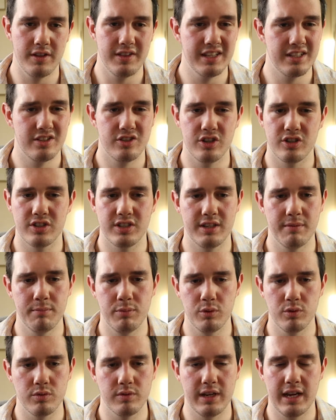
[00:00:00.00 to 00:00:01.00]
This is just
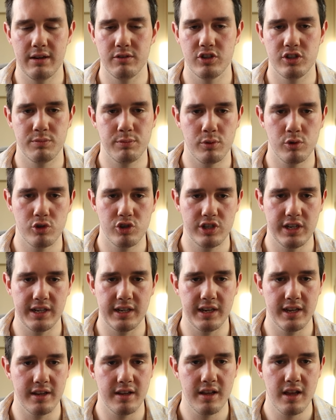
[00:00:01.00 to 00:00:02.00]
simple now, just pushing
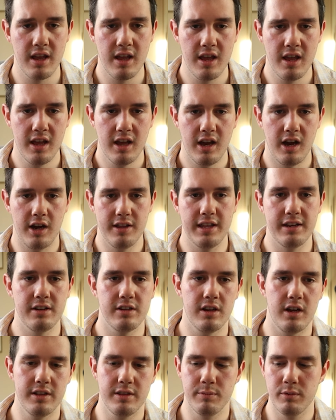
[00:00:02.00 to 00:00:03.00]
it.
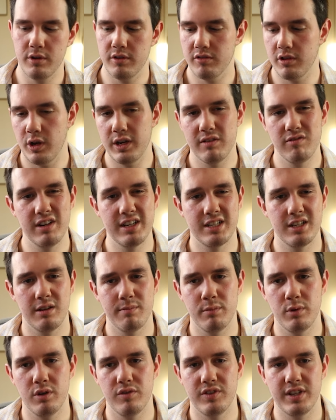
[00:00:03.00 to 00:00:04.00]
The only reason I
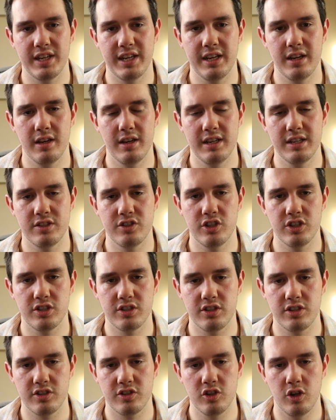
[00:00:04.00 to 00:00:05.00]
moved here is just
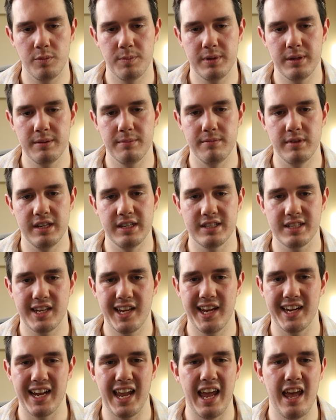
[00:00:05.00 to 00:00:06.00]
to stop his
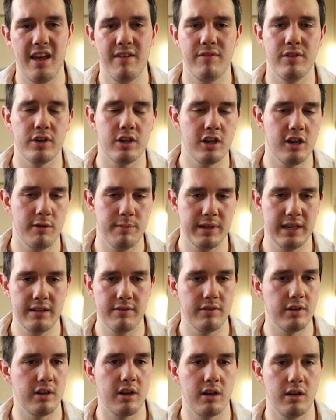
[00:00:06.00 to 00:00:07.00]
king ever coming
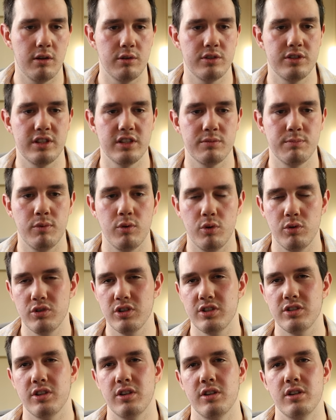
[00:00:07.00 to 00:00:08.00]
even close to this pawn,
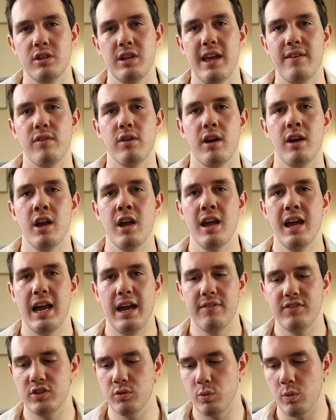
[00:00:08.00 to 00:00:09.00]
just to never
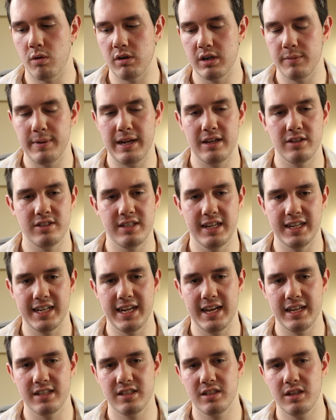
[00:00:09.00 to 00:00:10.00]
have to worry about it
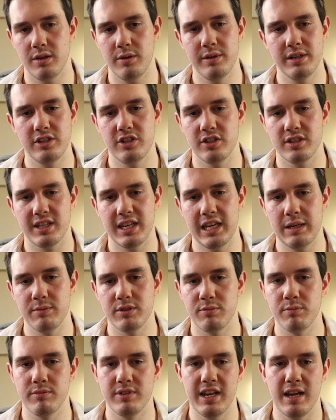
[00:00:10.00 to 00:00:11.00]
again. So he just keeps
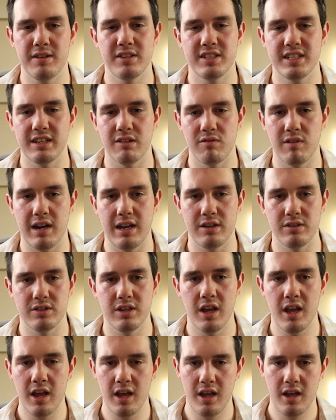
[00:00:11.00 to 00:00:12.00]
dancing around.
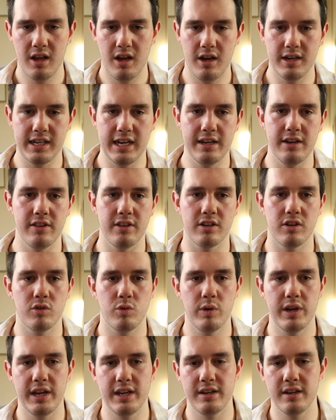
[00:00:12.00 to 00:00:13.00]
I get another
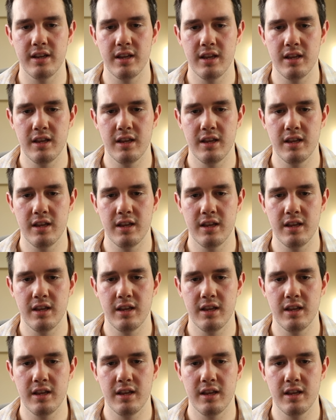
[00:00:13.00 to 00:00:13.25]
queen.